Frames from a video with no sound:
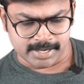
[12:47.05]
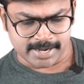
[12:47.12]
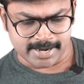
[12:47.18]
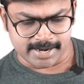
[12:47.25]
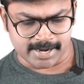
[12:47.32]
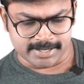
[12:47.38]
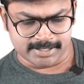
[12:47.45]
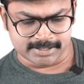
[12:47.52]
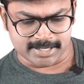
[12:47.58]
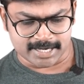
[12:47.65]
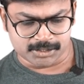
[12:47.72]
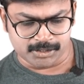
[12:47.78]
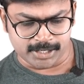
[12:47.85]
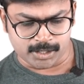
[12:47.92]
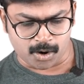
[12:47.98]
it is
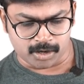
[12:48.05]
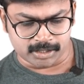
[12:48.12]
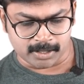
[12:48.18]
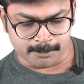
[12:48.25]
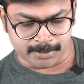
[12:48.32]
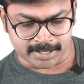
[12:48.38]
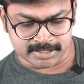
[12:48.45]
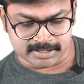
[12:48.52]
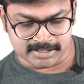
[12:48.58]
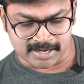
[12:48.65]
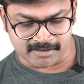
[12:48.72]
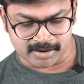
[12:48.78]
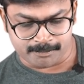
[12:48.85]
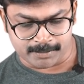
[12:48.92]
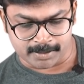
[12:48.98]
actually called the BRICS
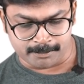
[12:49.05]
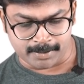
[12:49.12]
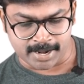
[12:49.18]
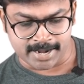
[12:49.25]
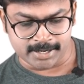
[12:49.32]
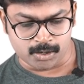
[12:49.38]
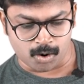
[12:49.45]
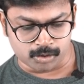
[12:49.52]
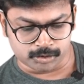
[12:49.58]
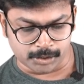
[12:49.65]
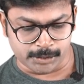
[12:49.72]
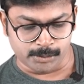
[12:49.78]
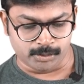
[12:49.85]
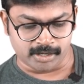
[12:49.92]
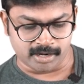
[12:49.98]
Development Bank or the
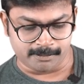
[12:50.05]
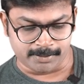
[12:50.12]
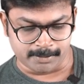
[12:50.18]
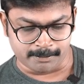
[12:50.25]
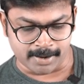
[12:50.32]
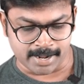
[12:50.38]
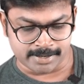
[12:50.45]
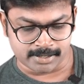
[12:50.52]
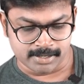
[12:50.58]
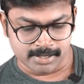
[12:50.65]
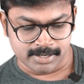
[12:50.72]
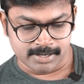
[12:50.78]
New Development Bank.